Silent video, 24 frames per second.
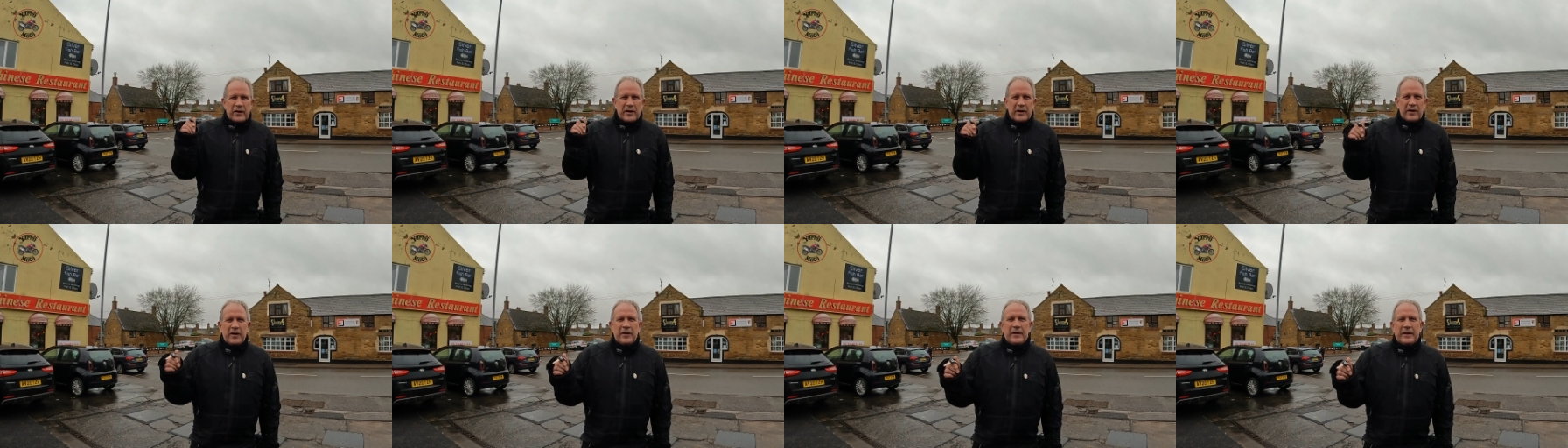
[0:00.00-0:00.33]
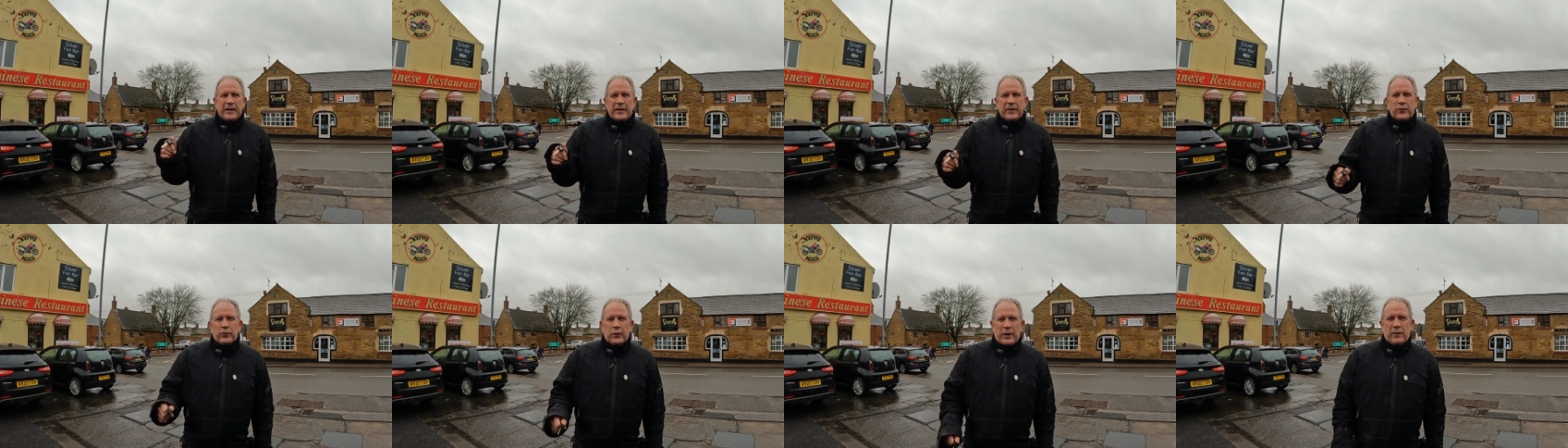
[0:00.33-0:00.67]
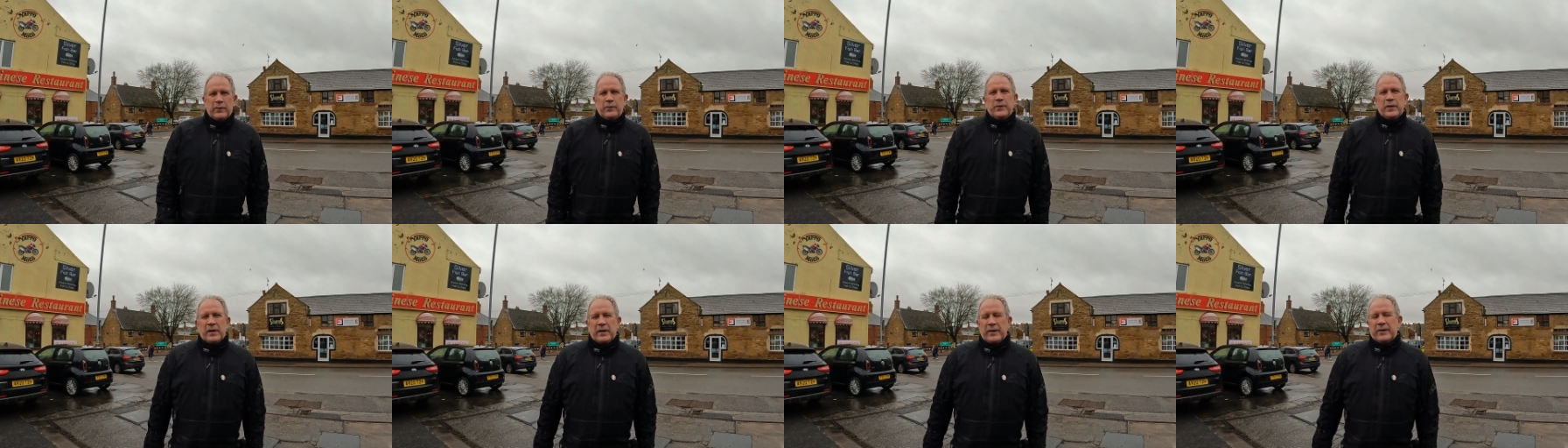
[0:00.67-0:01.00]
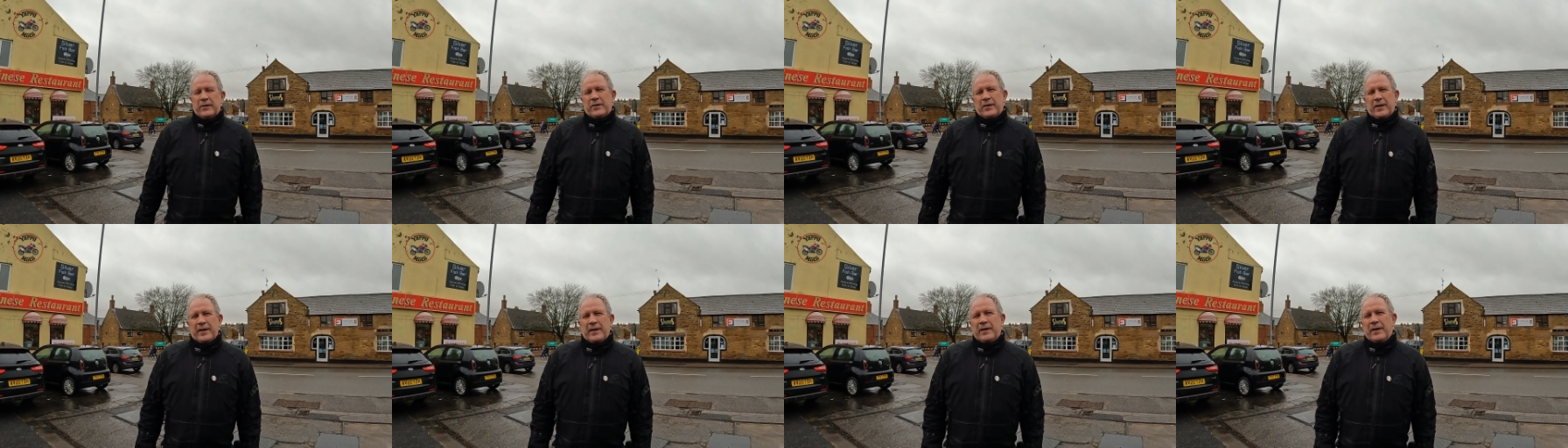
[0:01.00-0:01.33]
early
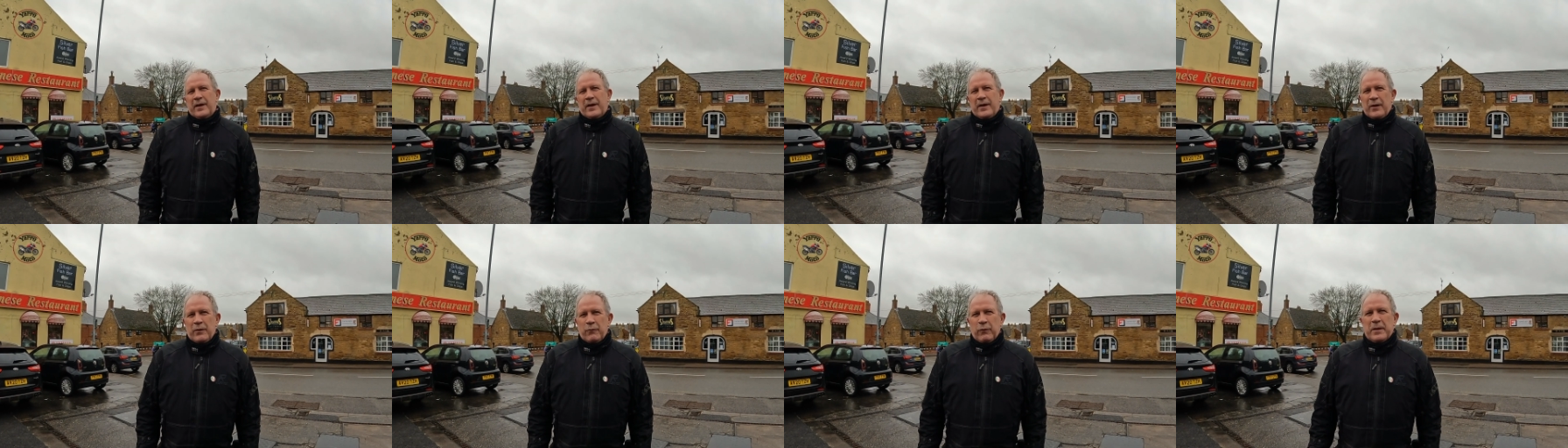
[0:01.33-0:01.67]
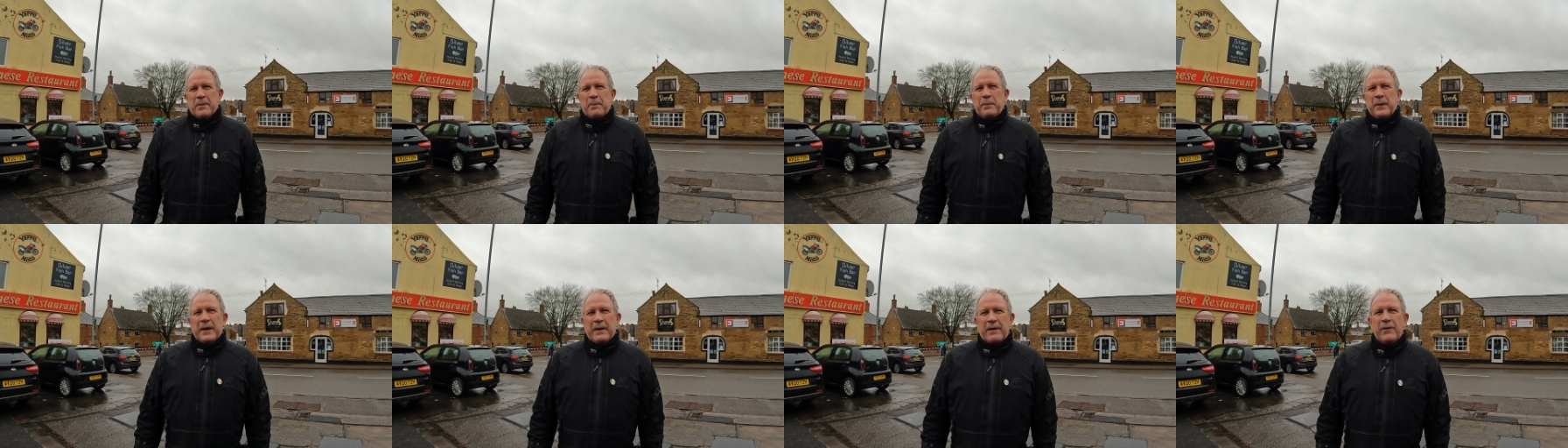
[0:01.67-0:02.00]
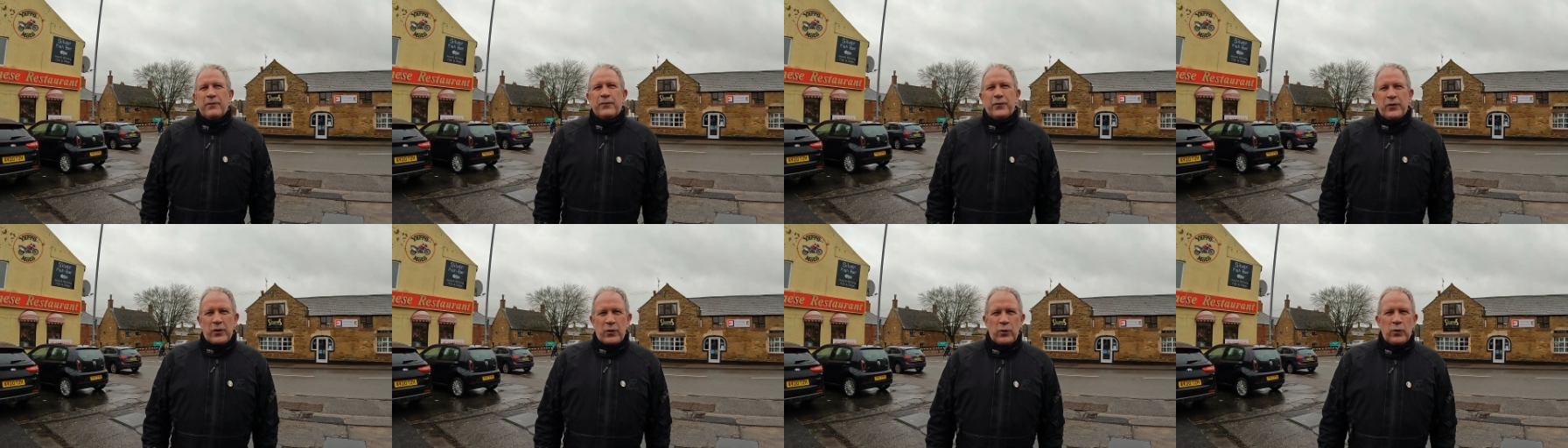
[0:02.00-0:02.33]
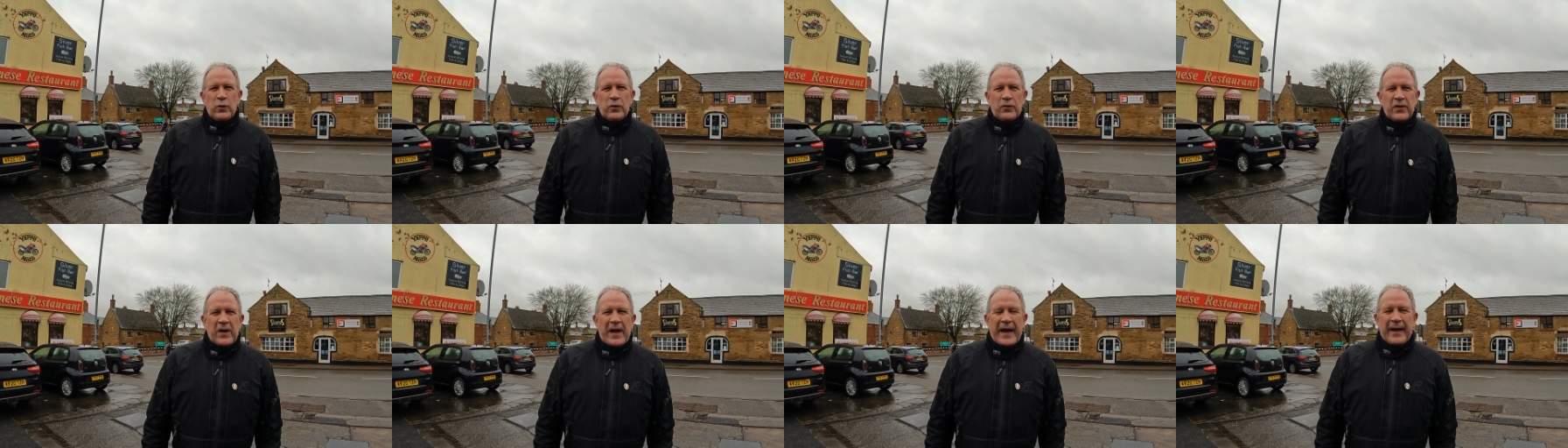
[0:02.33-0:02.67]
1290 with a bigger
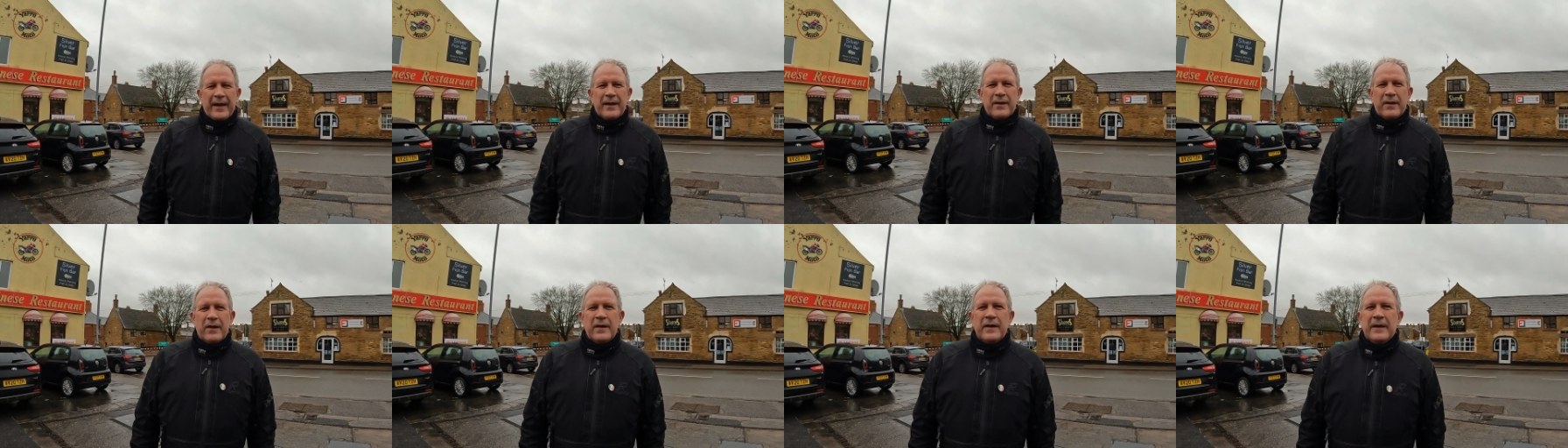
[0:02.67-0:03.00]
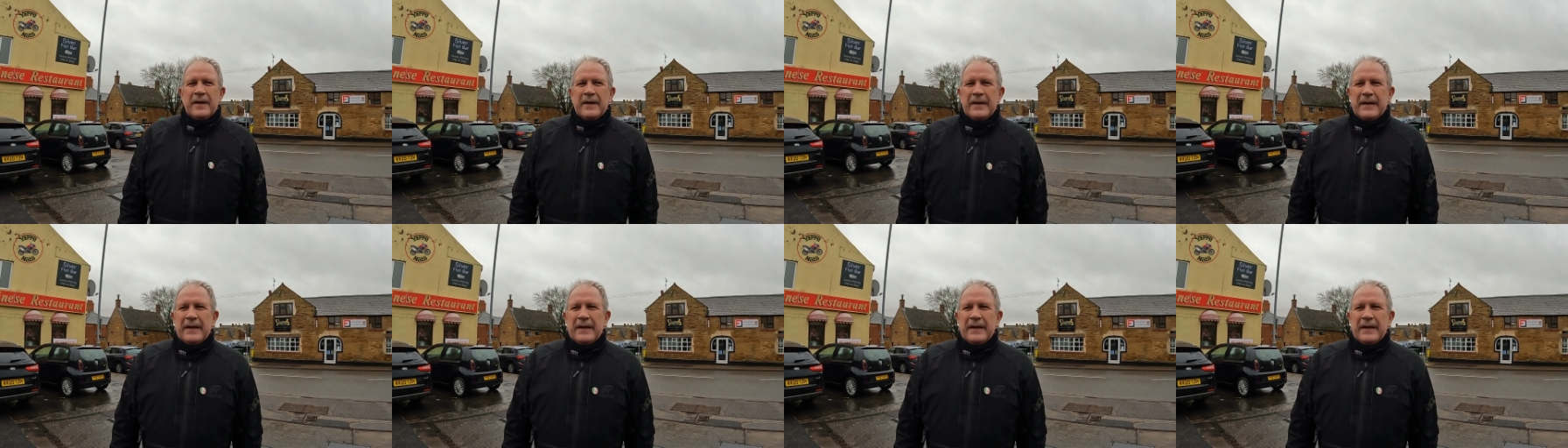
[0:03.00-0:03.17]
fuel tank